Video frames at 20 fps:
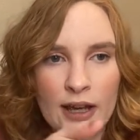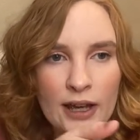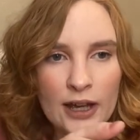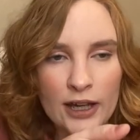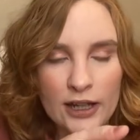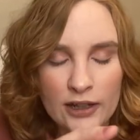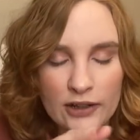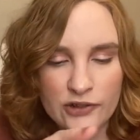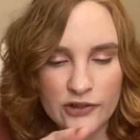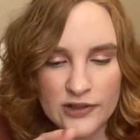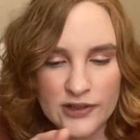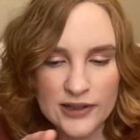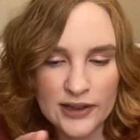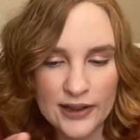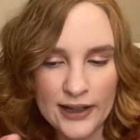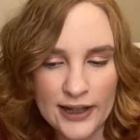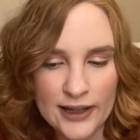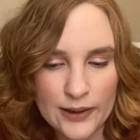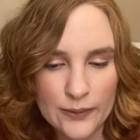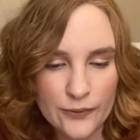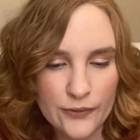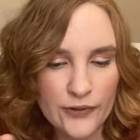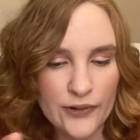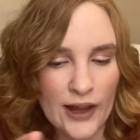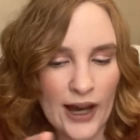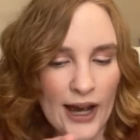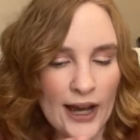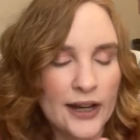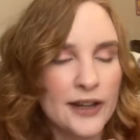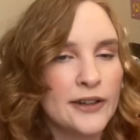and you just lay them
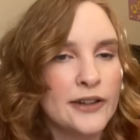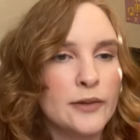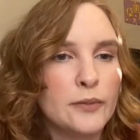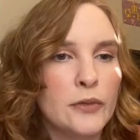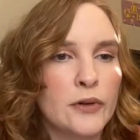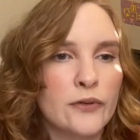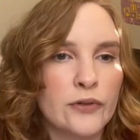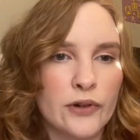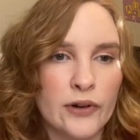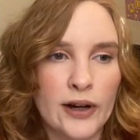flat and you move it